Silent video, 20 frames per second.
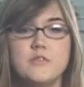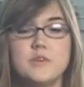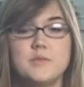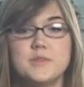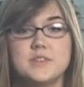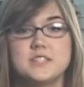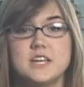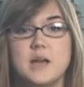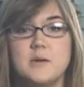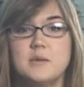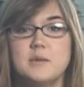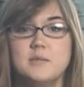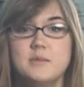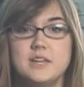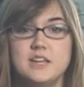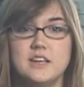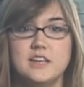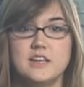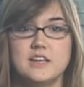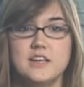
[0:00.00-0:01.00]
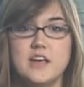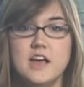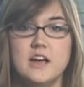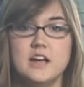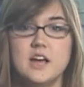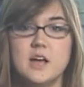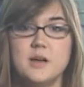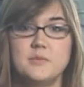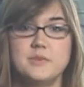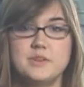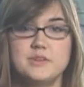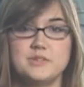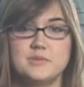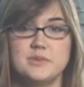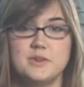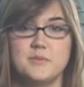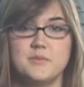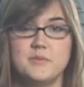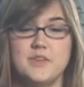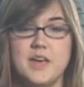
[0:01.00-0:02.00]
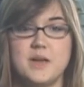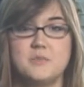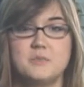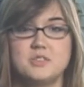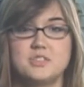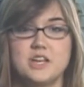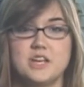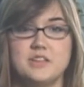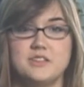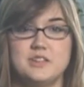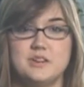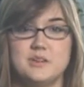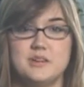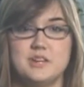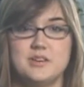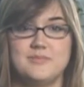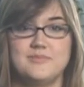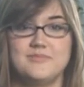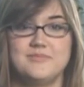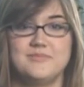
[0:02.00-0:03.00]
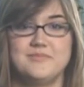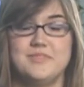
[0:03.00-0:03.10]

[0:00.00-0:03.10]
From the TommyMedia.com newsroom, I'm Michelle Doden.